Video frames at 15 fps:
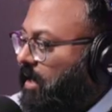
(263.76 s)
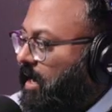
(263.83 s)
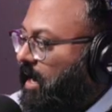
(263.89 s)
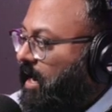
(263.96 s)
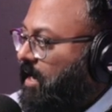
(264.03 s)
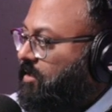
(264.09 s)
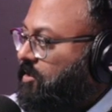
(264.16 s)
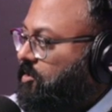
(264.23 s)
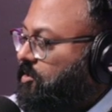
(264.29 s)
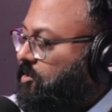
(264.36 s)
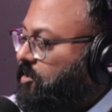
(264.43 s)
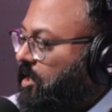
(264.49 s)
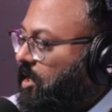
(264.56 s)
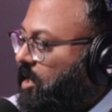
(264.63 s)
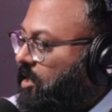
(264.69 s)
Hans,
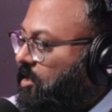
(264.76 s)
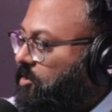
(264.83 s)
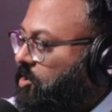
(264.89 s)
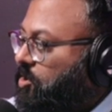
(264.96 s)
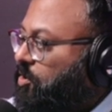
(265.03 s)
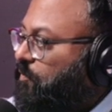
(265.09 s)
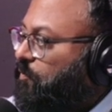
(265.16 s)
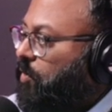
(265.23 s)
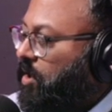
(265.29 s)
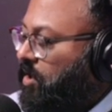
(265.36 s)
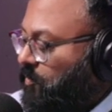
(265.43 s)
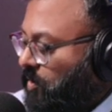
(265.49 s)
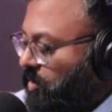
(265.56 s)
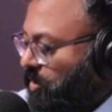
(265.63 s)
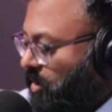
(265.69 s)
so you've
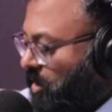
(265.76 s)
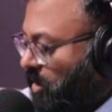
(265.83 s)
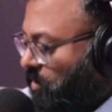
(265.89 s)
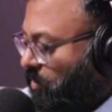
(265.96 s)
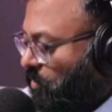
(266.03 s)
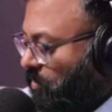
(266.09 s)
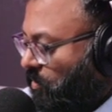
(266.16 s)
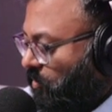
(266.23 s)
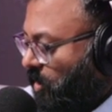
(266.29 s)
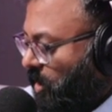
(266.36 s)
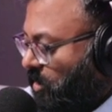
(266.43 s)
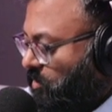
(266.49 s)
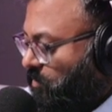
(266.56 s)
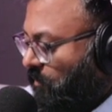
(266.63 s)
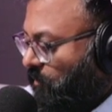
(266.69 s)
worked with Gordon
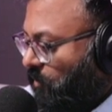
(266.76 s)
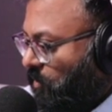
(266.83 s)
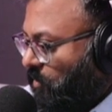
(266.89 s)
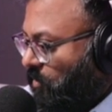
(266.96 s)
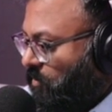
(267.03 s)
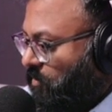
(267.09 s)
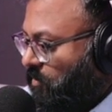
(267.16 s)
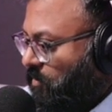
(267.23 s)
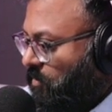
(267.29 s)
Grenades before?